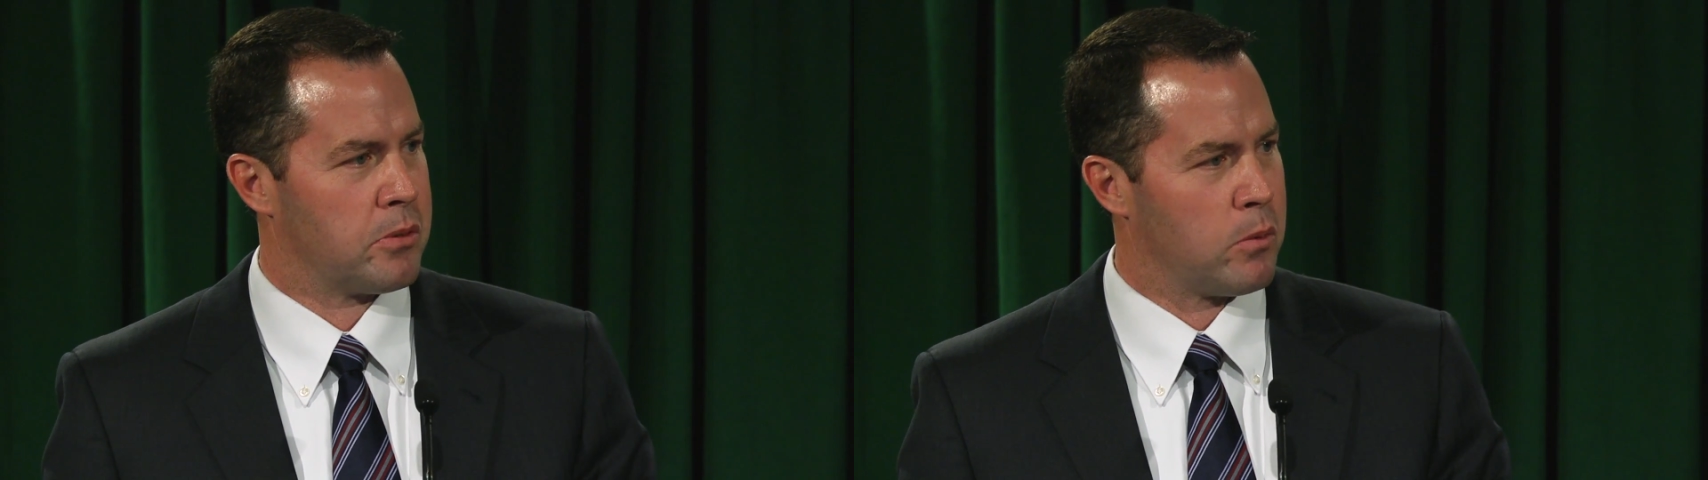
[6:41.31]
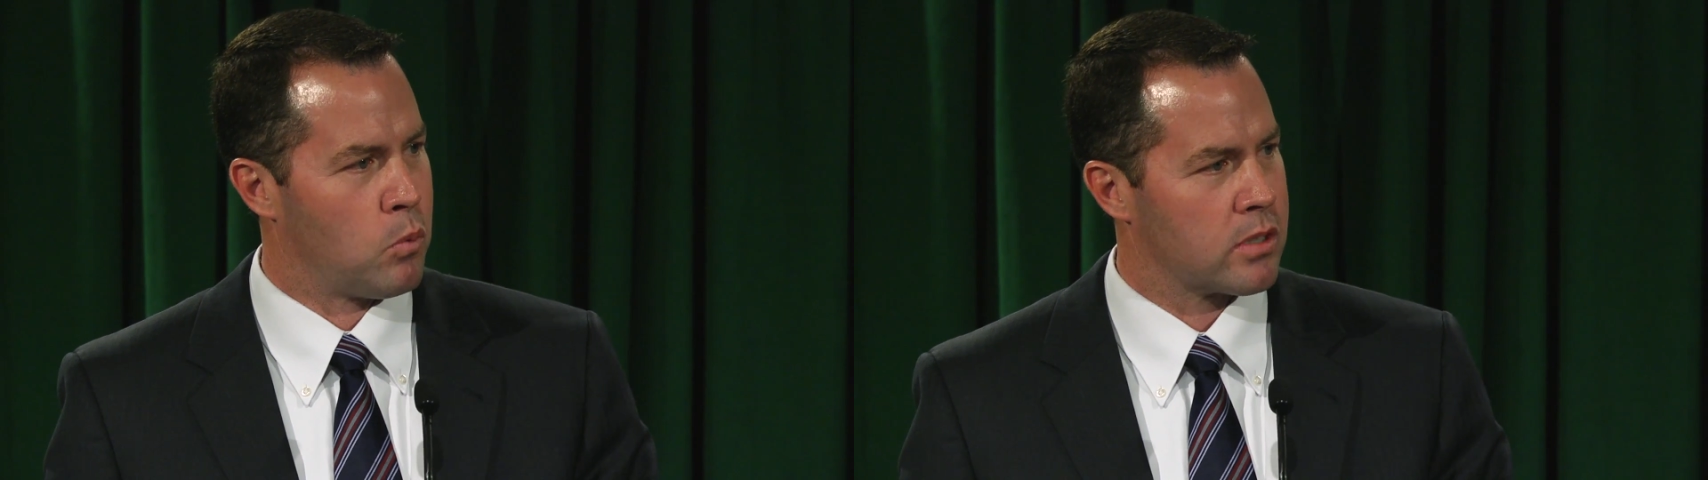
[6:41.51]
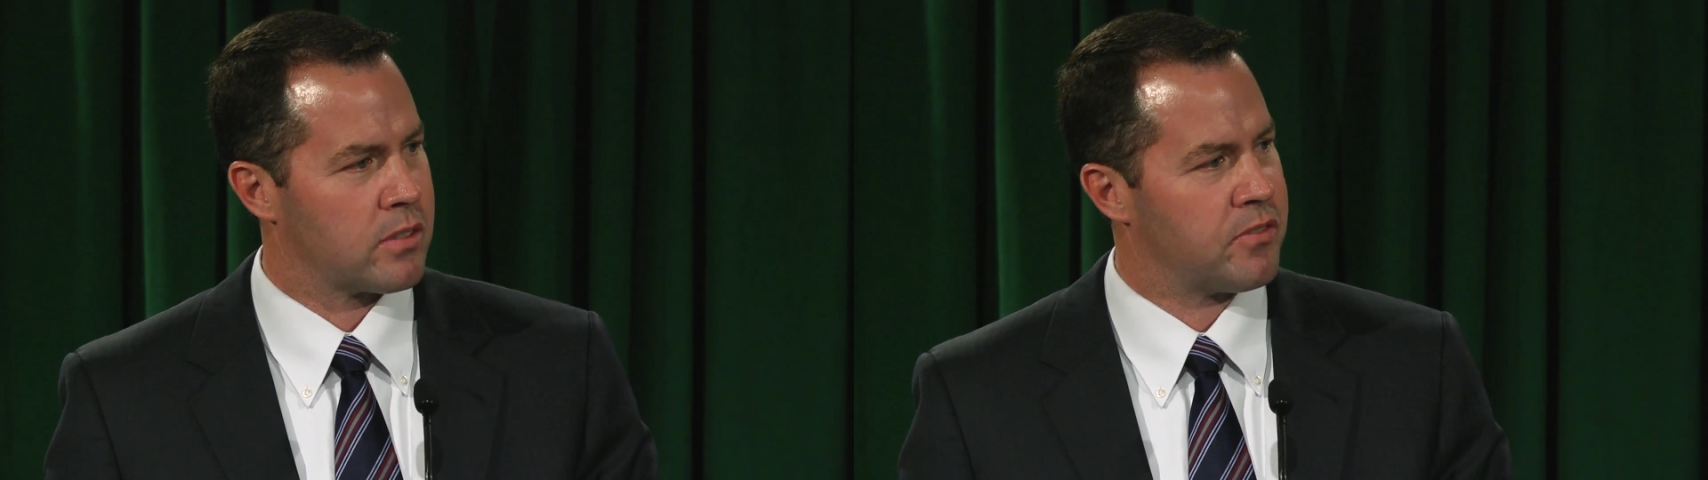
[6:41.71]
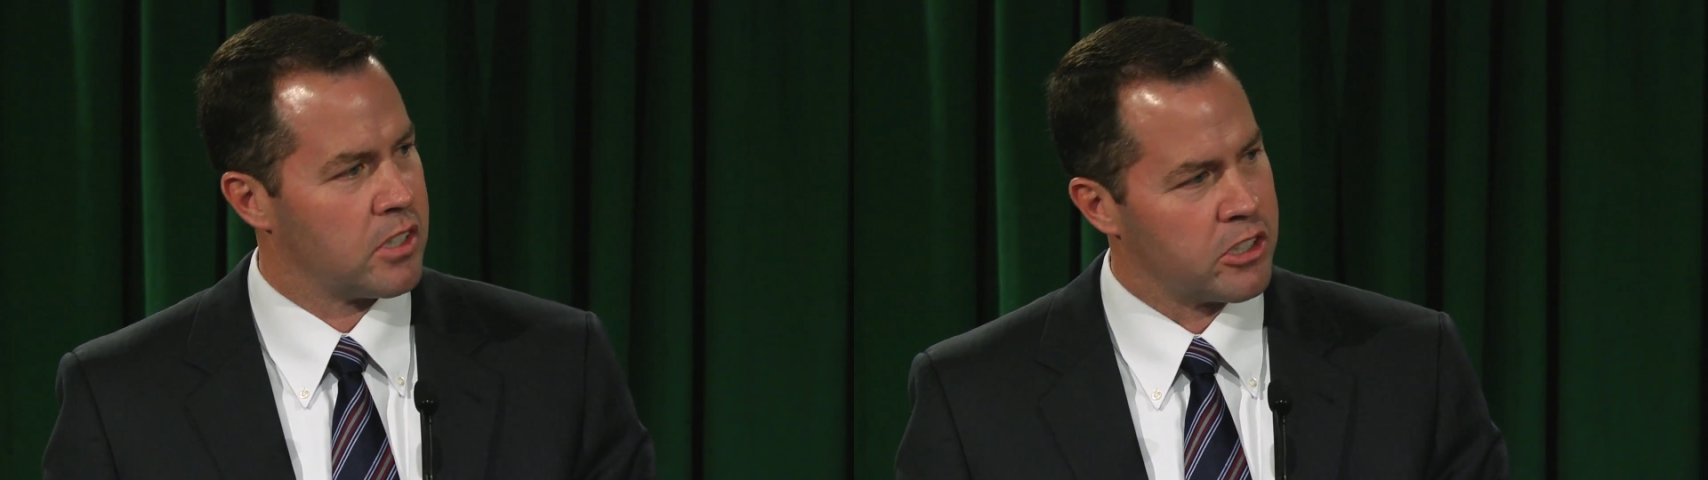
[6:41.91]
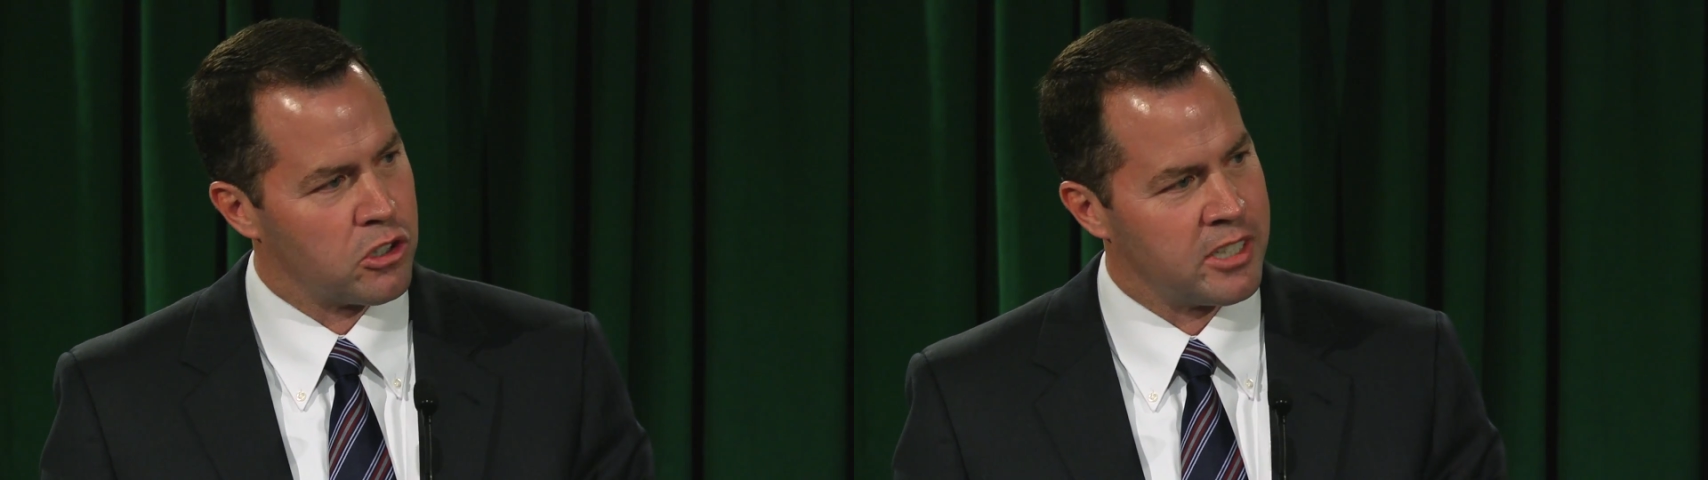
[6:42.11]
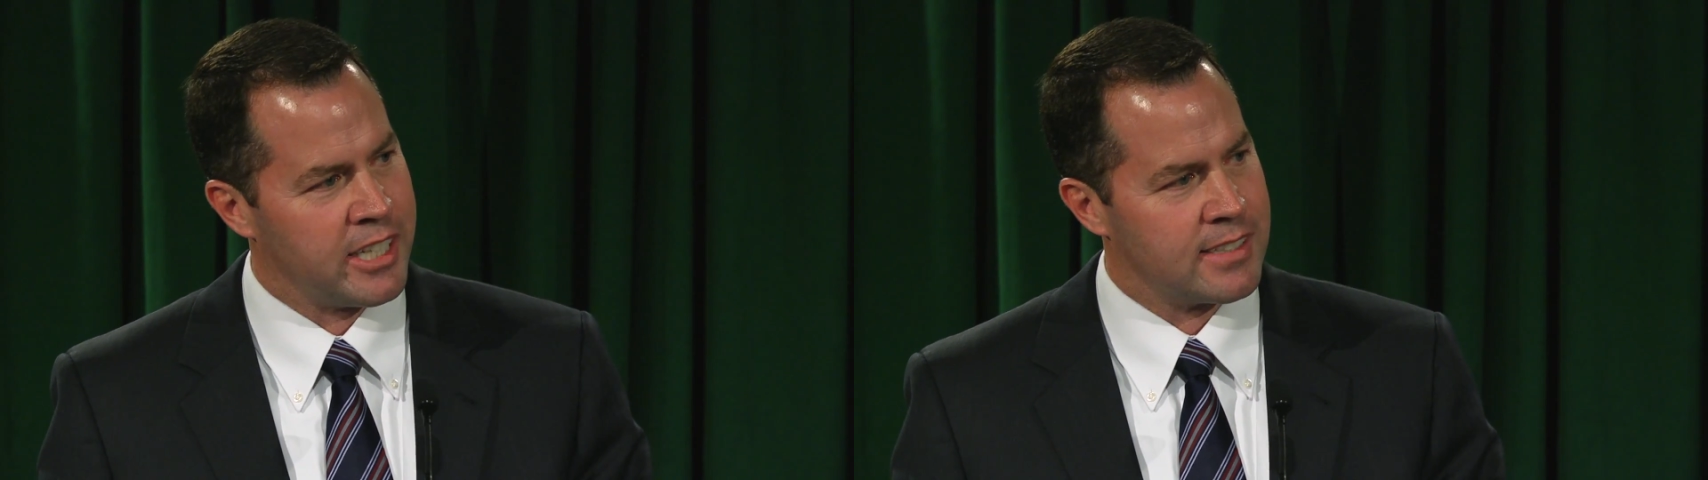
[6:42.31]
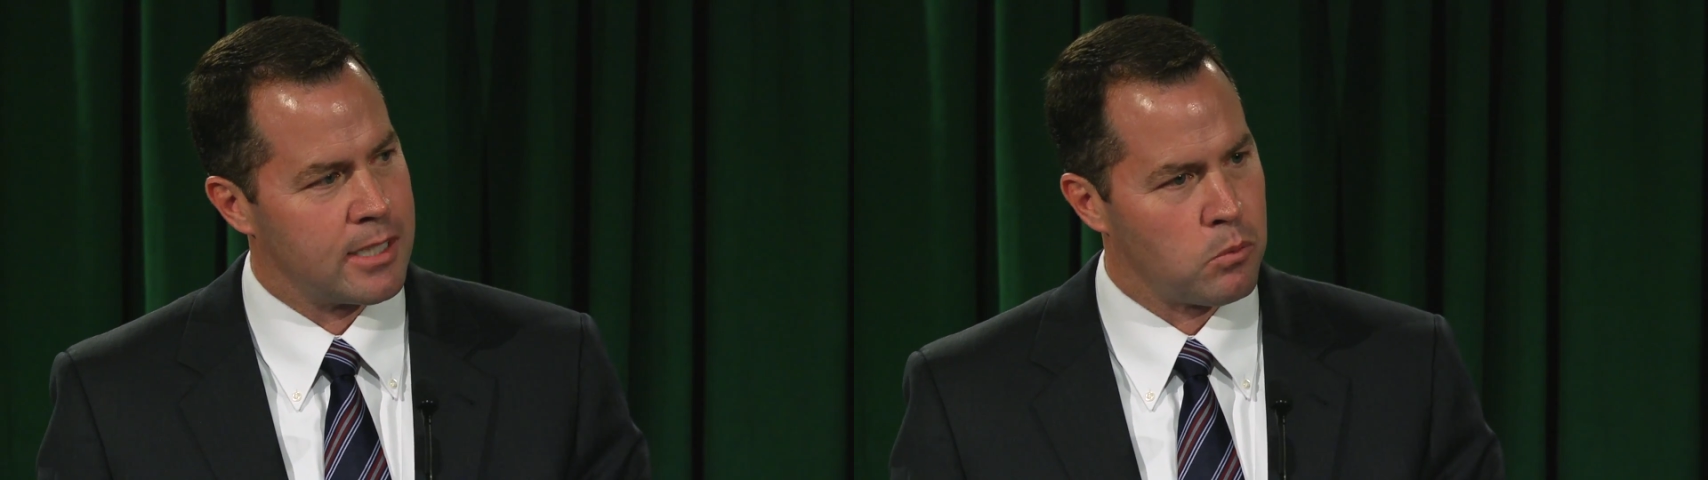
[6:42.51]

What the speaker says: They want to fill your needs.